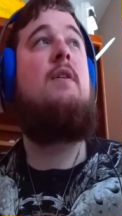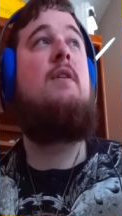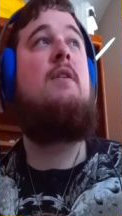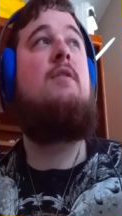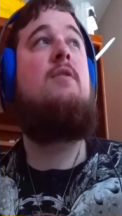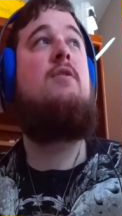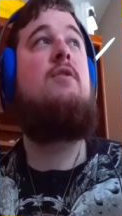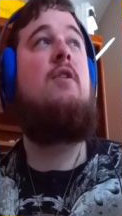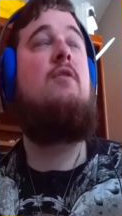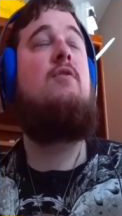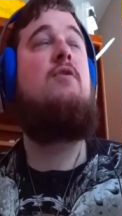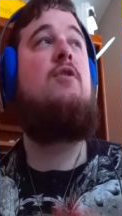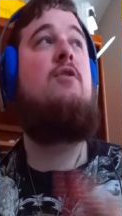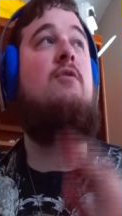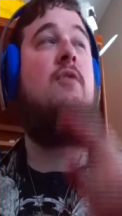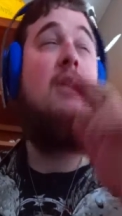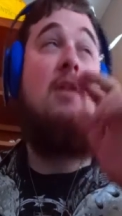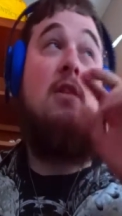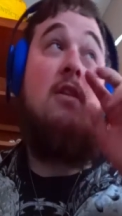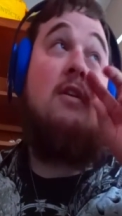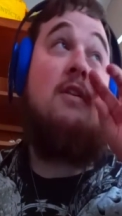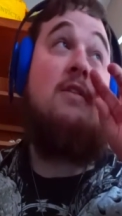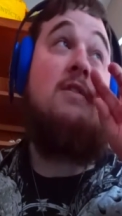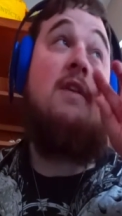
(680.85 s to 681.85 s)
So too, it
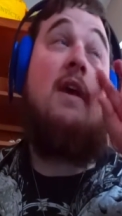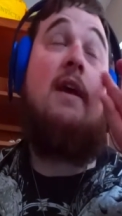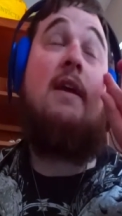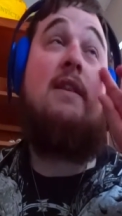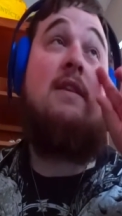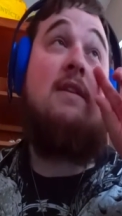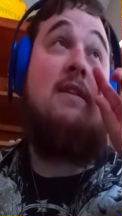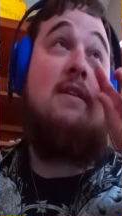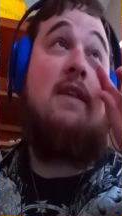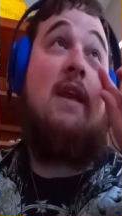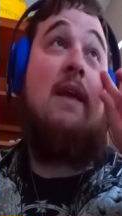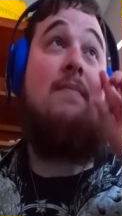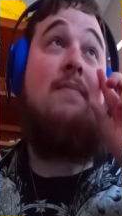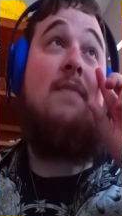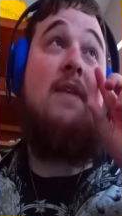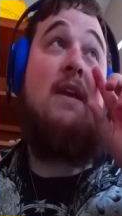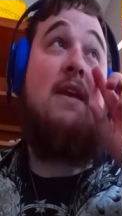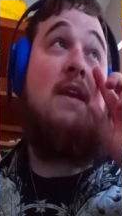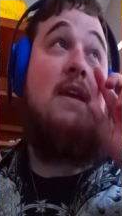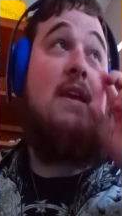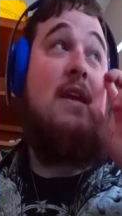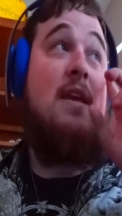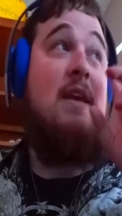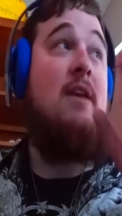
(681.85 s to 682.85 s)
looks like the same
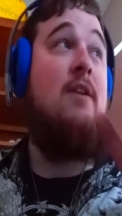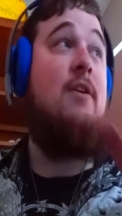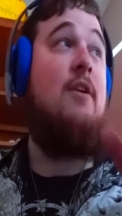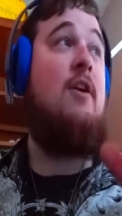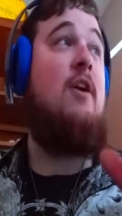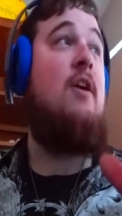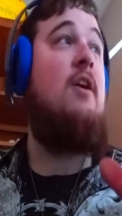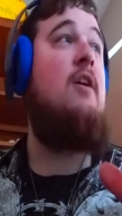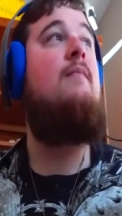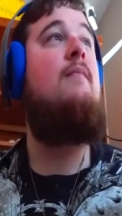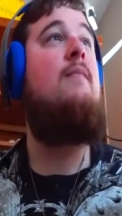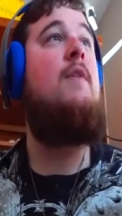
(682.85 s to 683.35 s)
thing here.